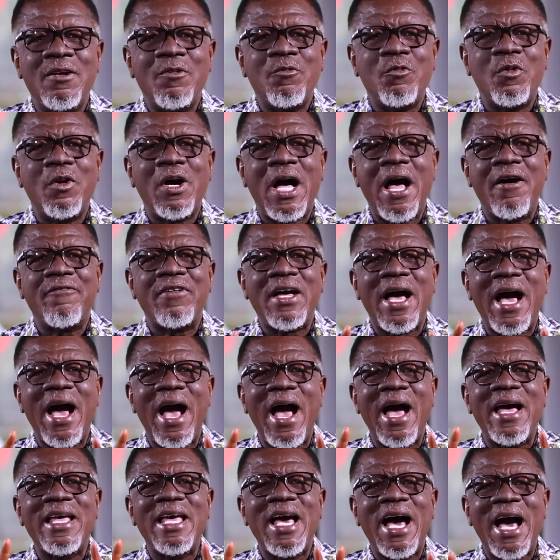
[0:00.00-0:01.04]
will have a
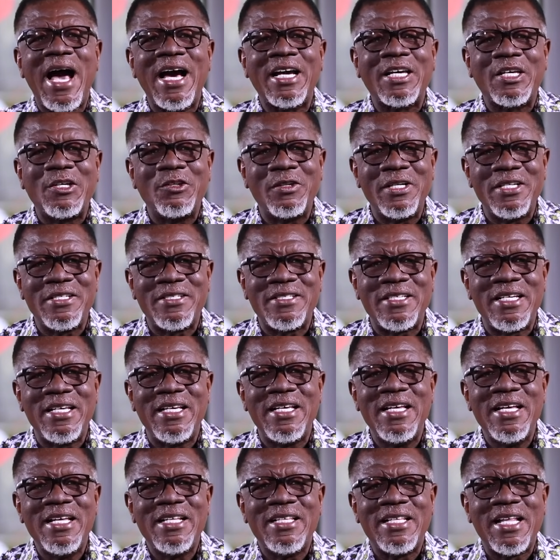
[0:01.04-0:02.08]
higher
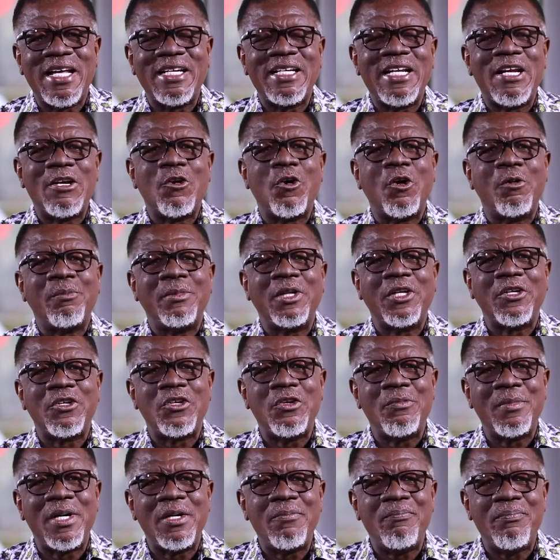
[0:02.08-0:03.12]
accuracy than the normal
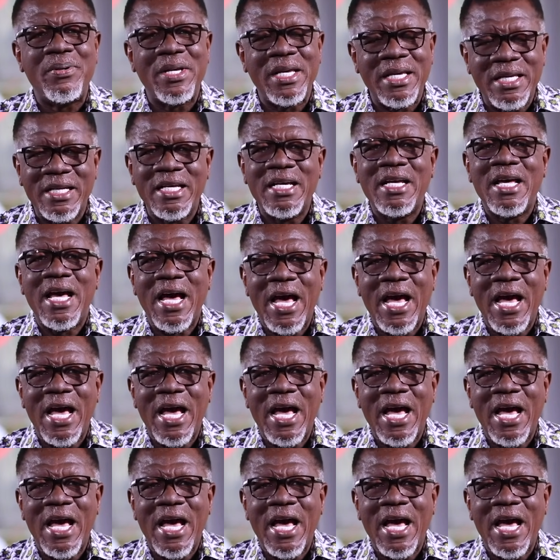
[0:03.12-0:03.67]
human being,